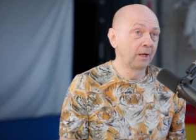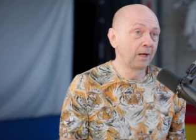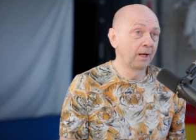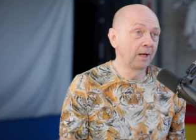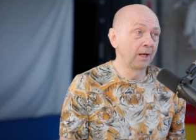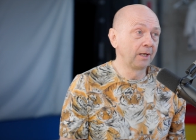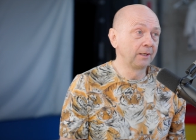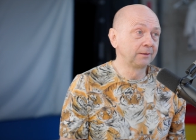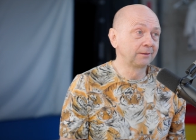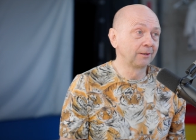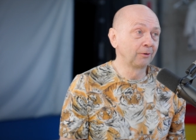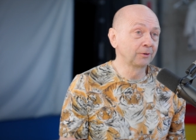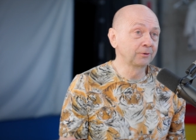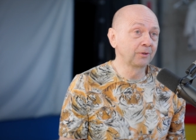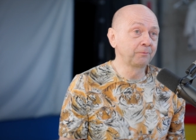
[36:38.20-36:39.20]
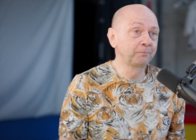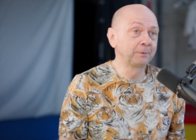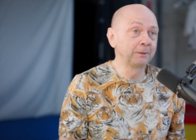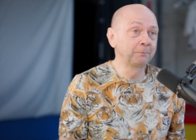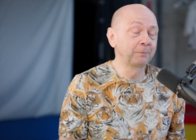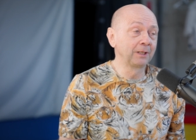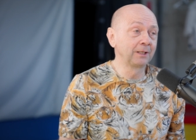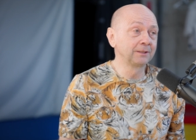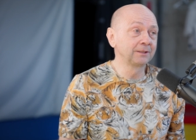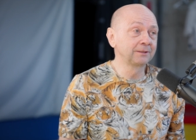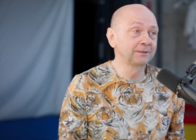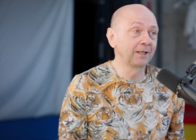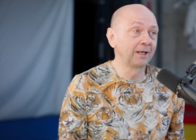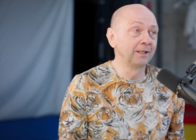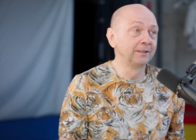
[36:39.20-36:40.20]
And a lot of people
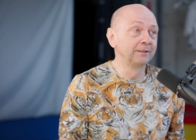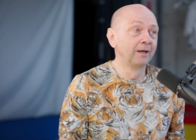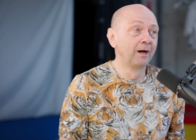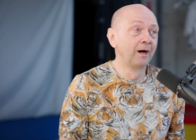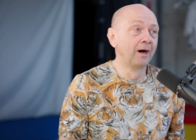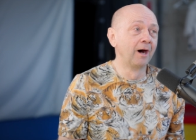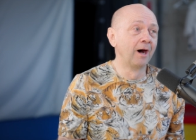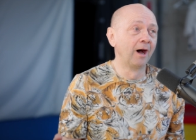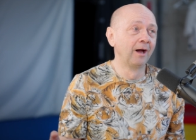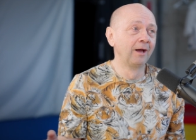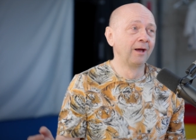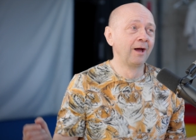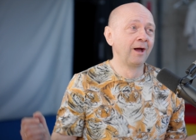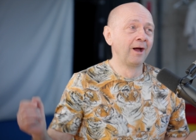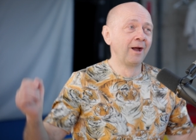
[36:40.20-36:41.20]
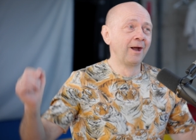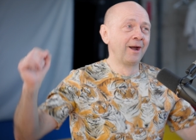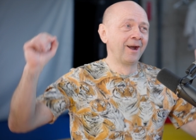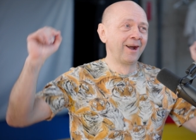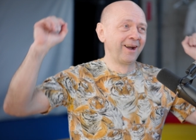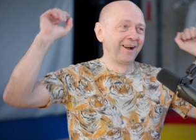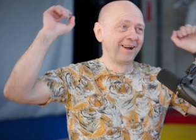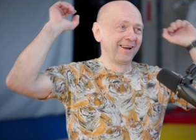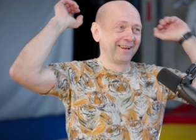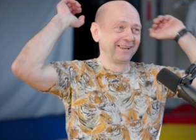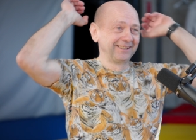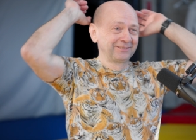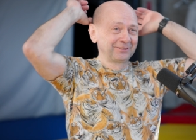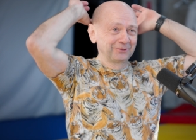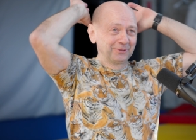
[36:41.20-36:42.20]
understand, huh,
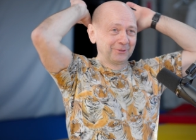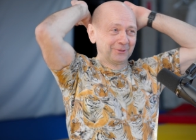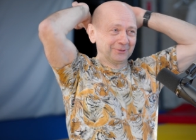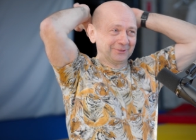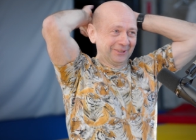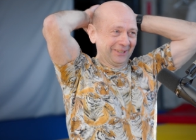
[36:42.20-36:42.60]
it's good.